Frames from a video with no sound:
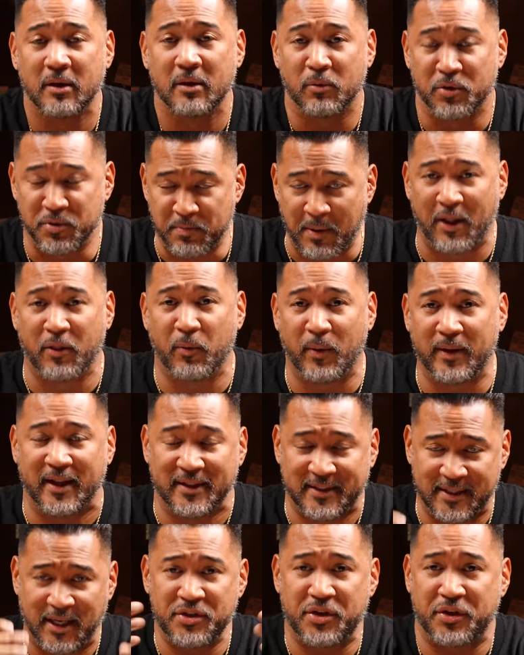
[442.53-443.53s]
which by the way,
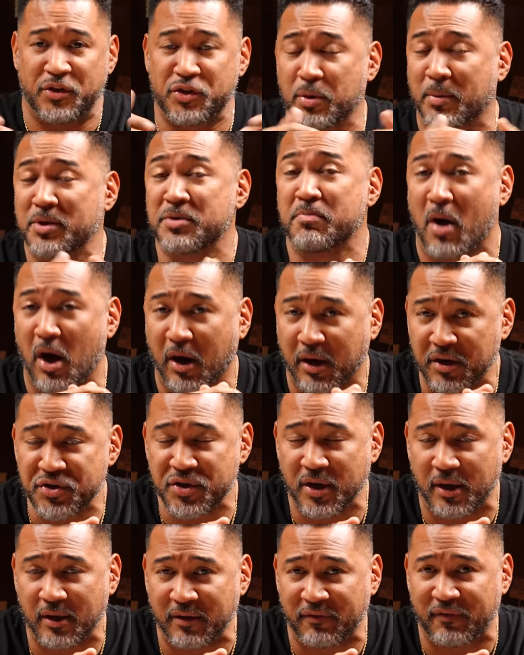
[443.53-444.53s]
that tells you there's so much market
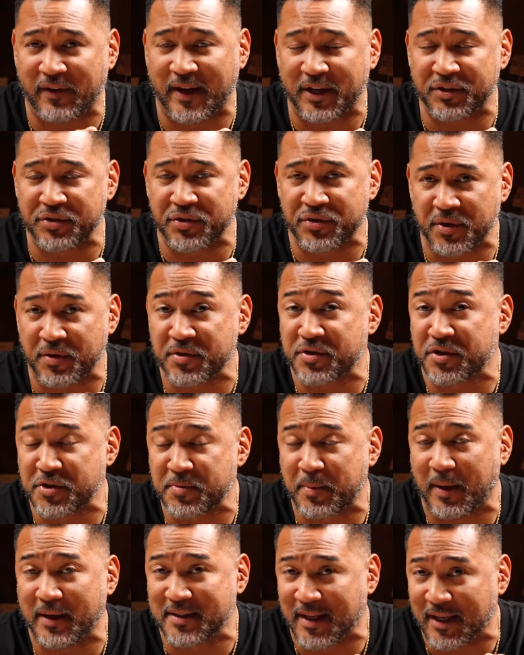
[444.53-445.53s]
share in the financial services
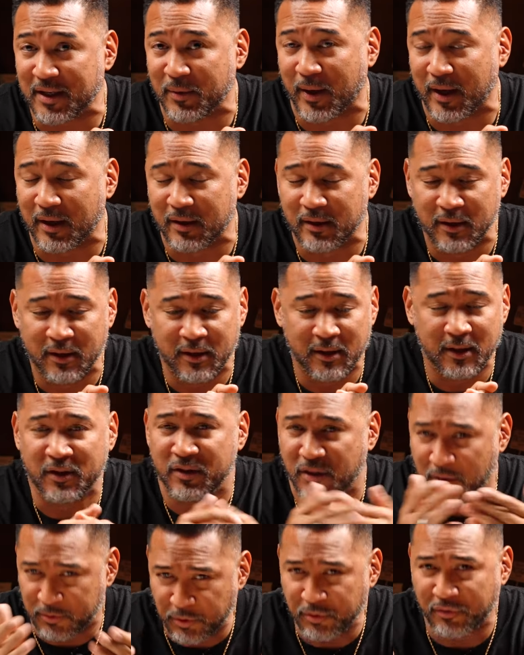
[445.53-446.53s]
space anyway.
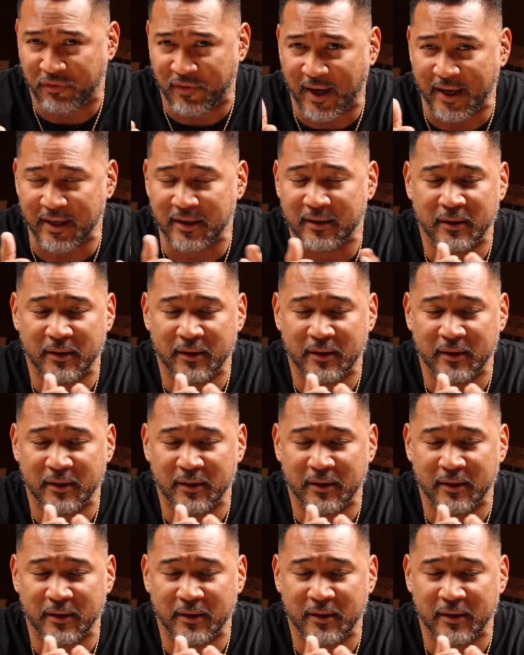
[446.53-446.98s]
They'll do fine,